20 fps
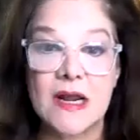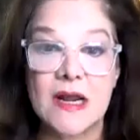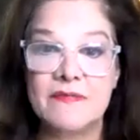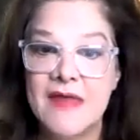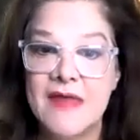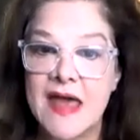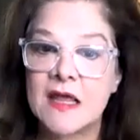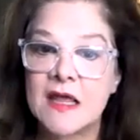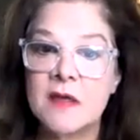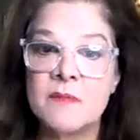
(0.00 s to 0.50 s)
And
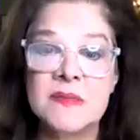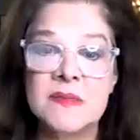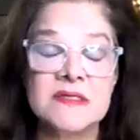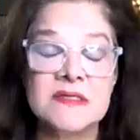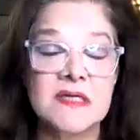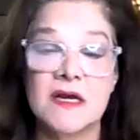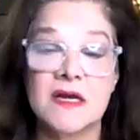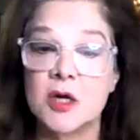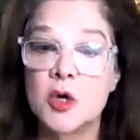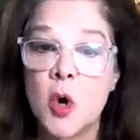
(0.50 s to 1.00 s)
that can be
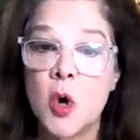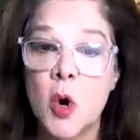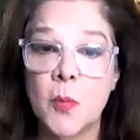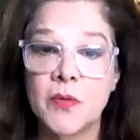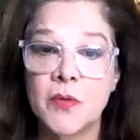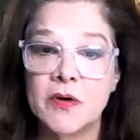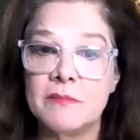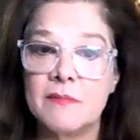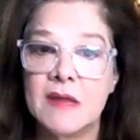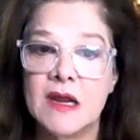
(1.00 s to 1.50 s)
done in
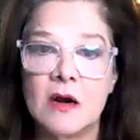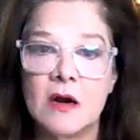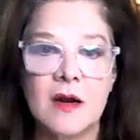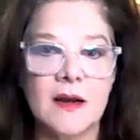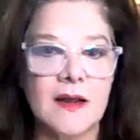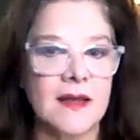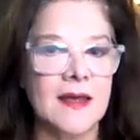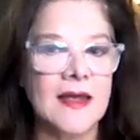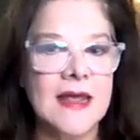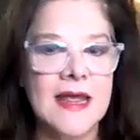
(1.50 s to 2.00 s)
corporate
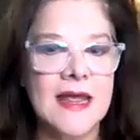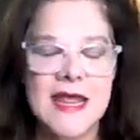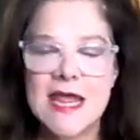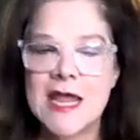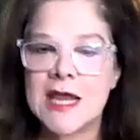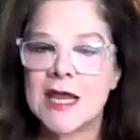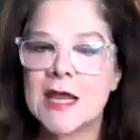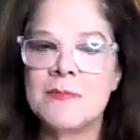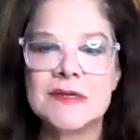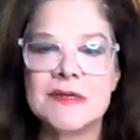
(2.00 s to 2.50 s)
America.
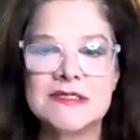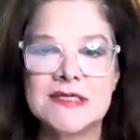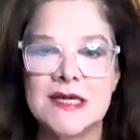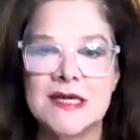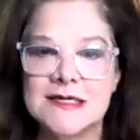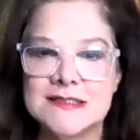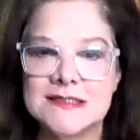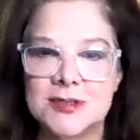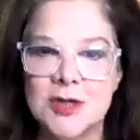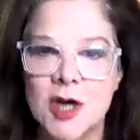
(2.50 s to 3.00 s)
It can be done
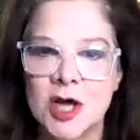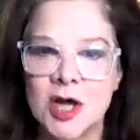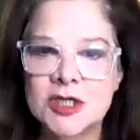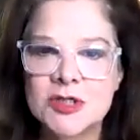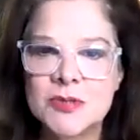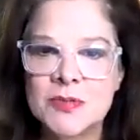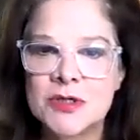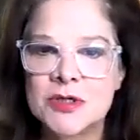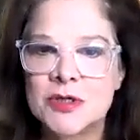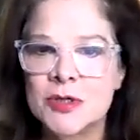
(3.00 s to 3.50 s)
as an
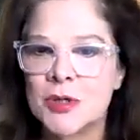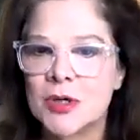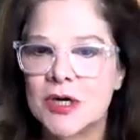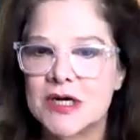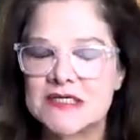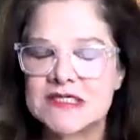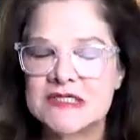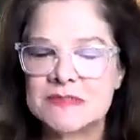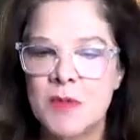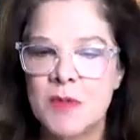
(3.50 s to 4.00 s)
entrepreneur,
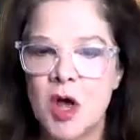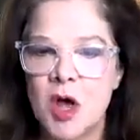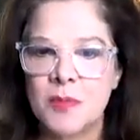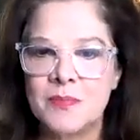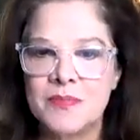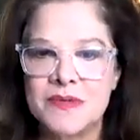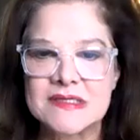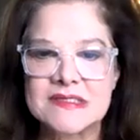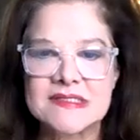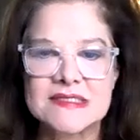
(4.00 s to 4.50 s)
a small
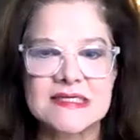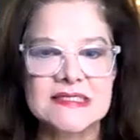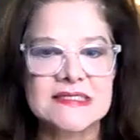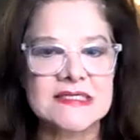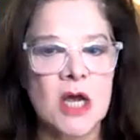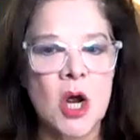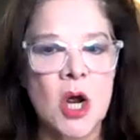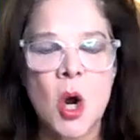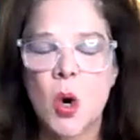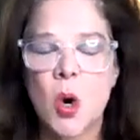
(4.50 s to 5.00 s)
business,
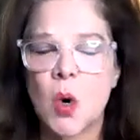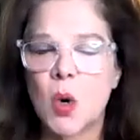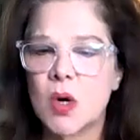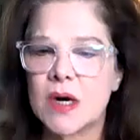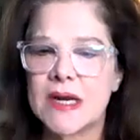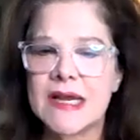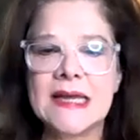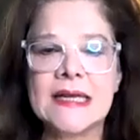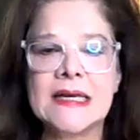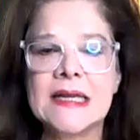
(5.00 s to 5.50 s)

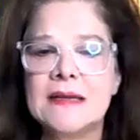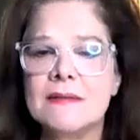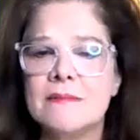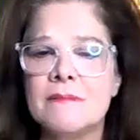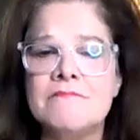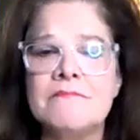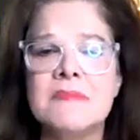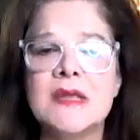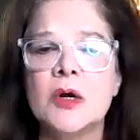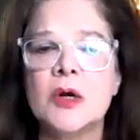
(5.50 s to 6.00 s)
or any
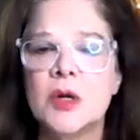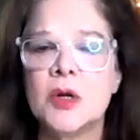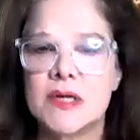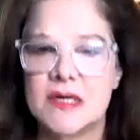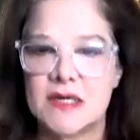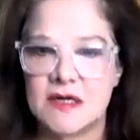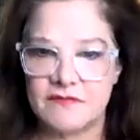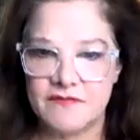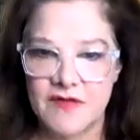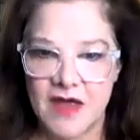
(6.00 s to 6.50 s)

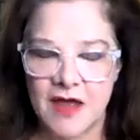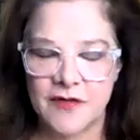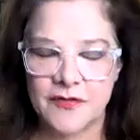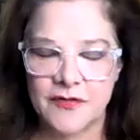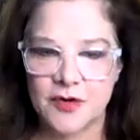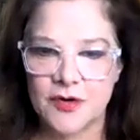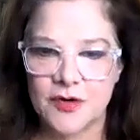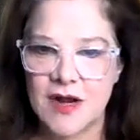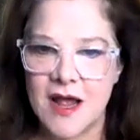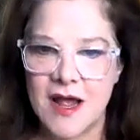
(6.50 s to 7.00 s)
myriad of
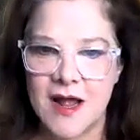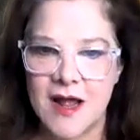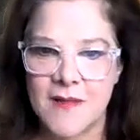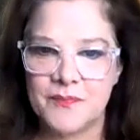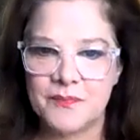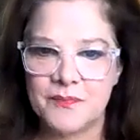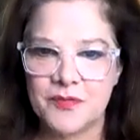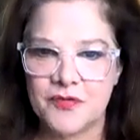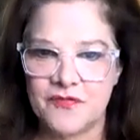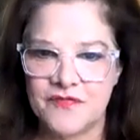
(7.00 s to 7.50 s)
other
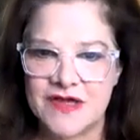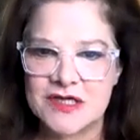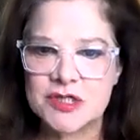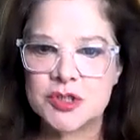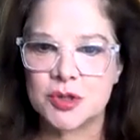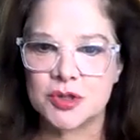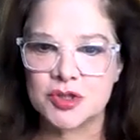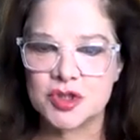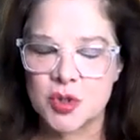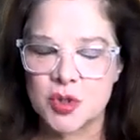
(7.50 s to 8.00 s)

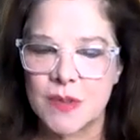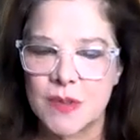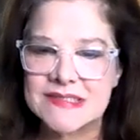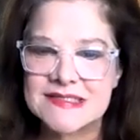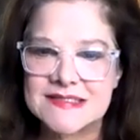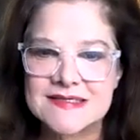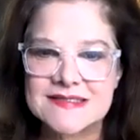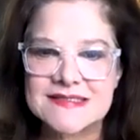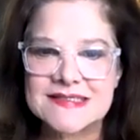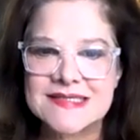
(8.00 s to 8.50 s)
professional
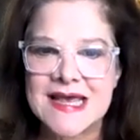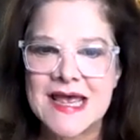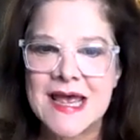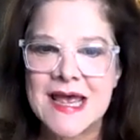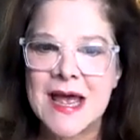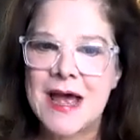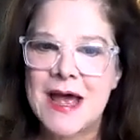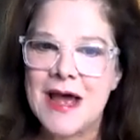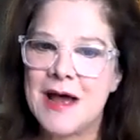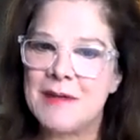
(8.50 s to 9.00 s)
choices.
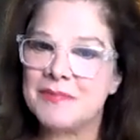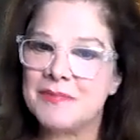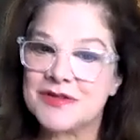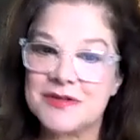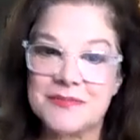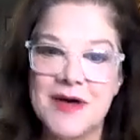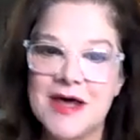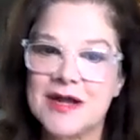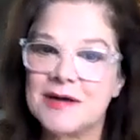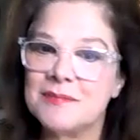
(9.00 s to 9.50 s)
But the
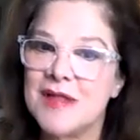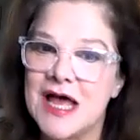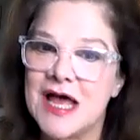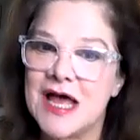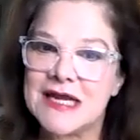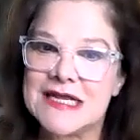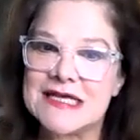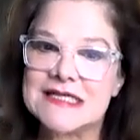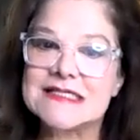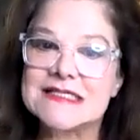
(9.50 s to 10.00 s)
bottom
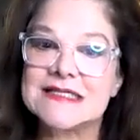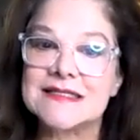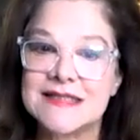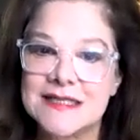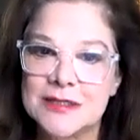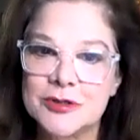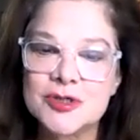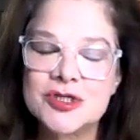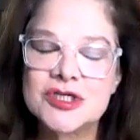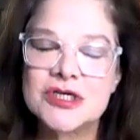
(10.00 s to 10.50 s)
line is
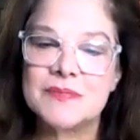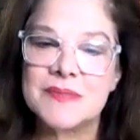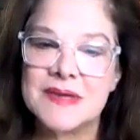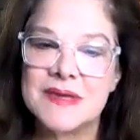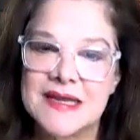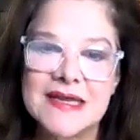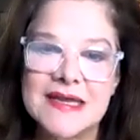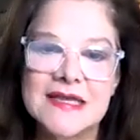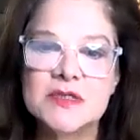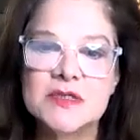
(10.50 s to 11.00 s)
leadership
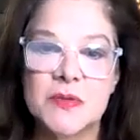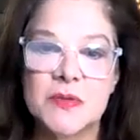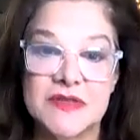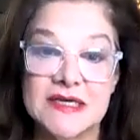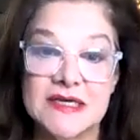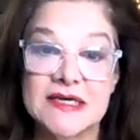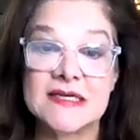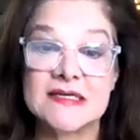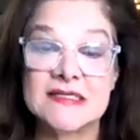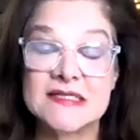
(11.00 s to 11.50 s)
begins with
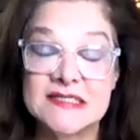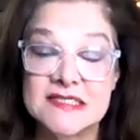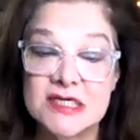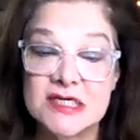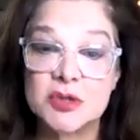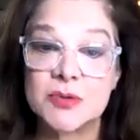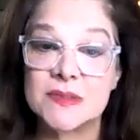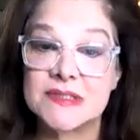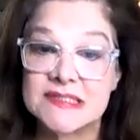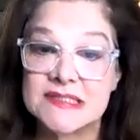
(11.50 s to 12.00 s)
a
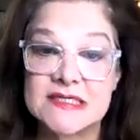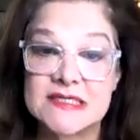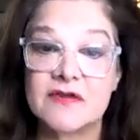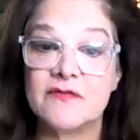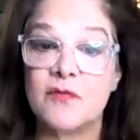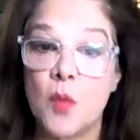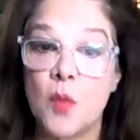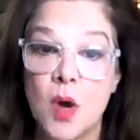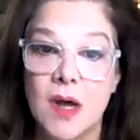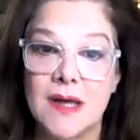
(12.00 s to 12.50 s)
constituency
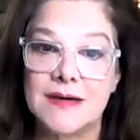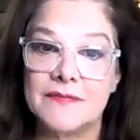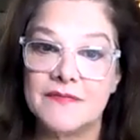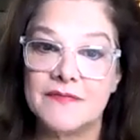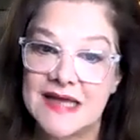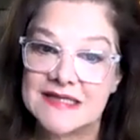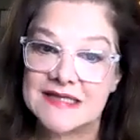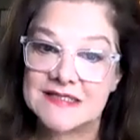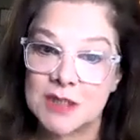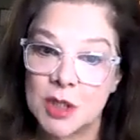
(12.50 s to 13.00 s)
of one.
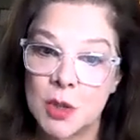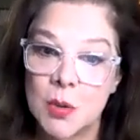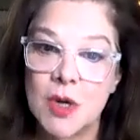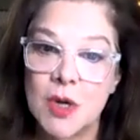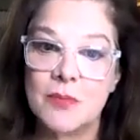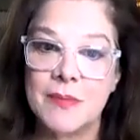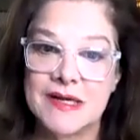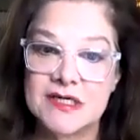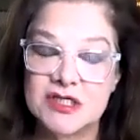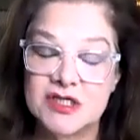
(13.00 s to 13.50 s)
That's a
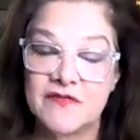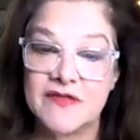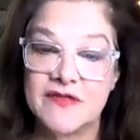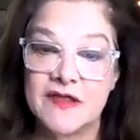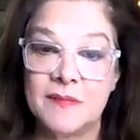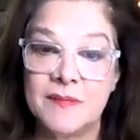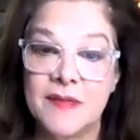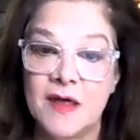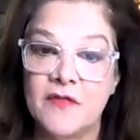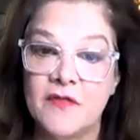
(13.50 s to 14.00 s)
quote by Jeff
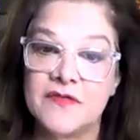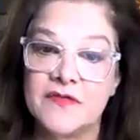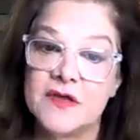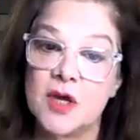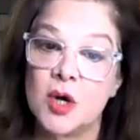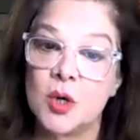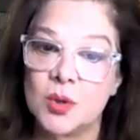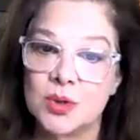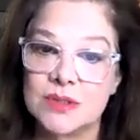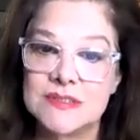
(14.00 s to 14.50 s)
Immelt,
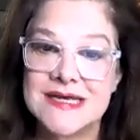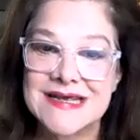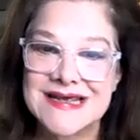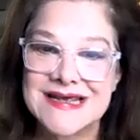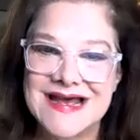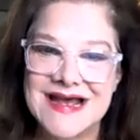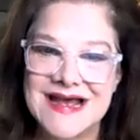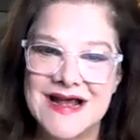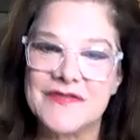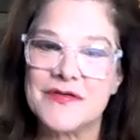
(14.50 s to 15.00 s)

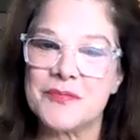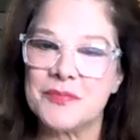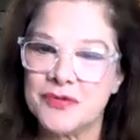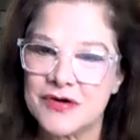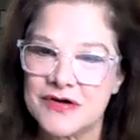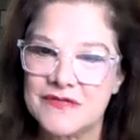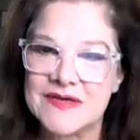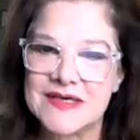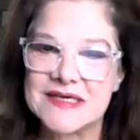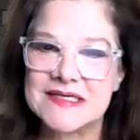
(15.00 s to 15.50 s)
the
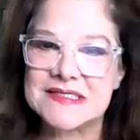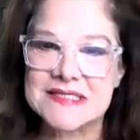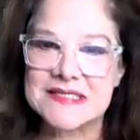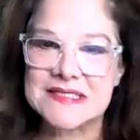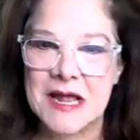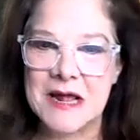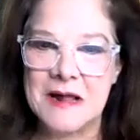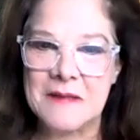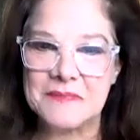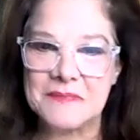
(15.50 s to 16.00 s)
previous
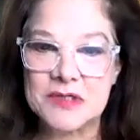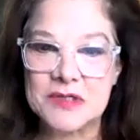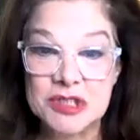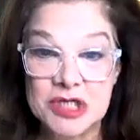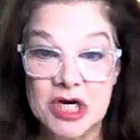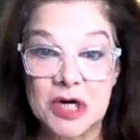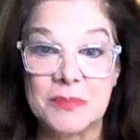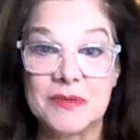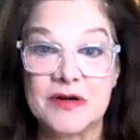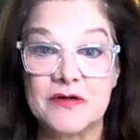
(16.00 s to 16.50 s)

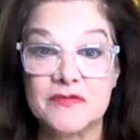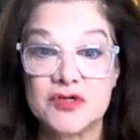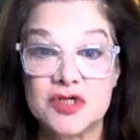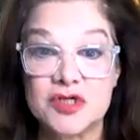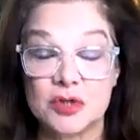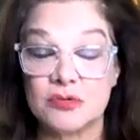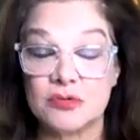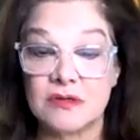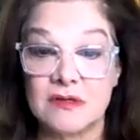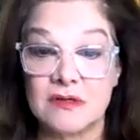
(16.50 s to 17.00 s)
chairman of
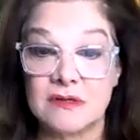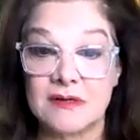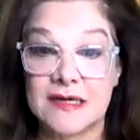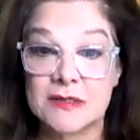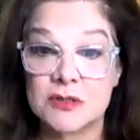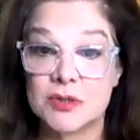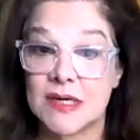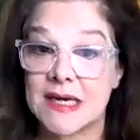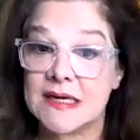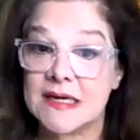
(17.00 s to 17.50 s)
General
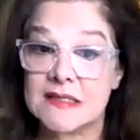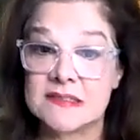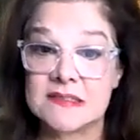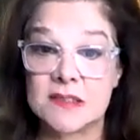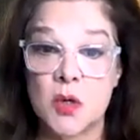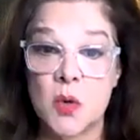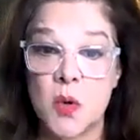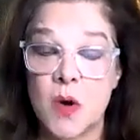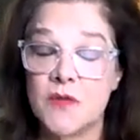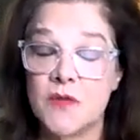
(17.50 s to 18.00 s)
Electric. And it's a
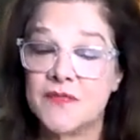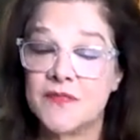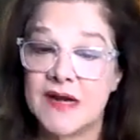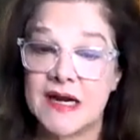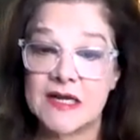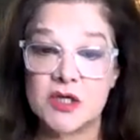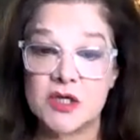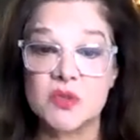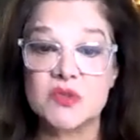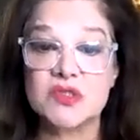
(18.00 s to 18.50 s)
quote that I
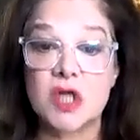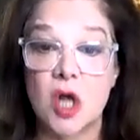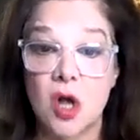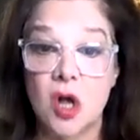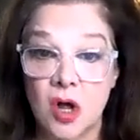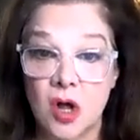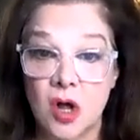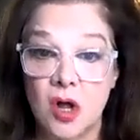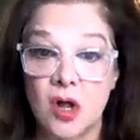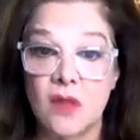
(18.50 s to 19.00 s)
use
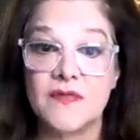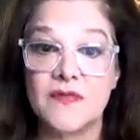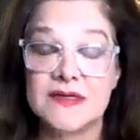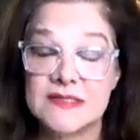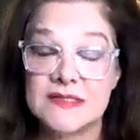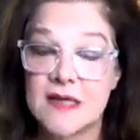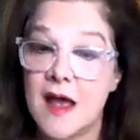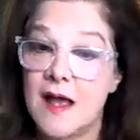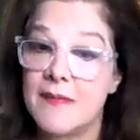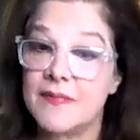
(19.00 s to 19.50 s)
all the
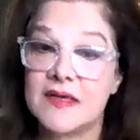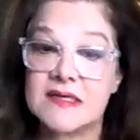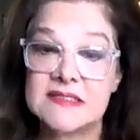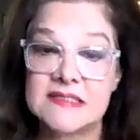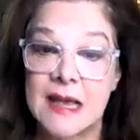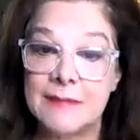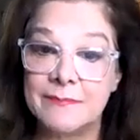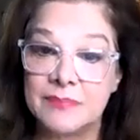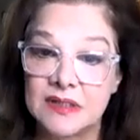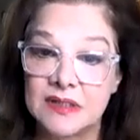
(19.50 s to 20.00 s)
time because
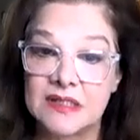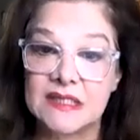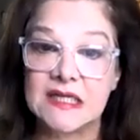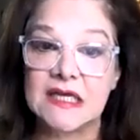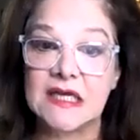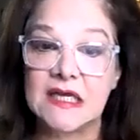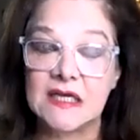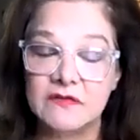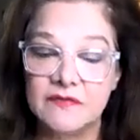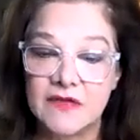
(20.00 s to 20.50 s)
I
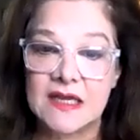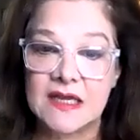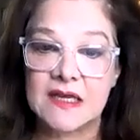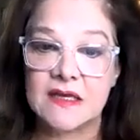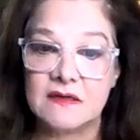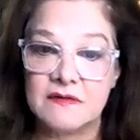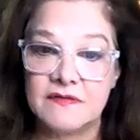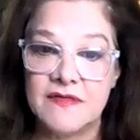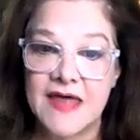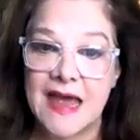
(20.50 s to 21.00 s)
believe
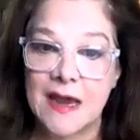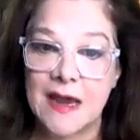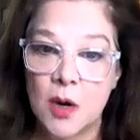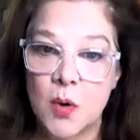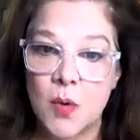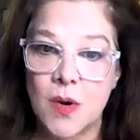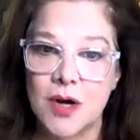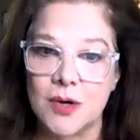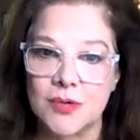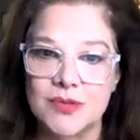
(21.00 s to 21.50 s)
in that
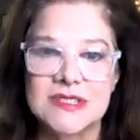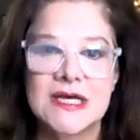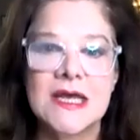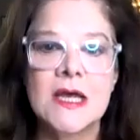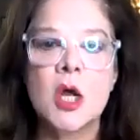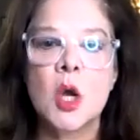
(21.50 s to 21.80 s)
quote.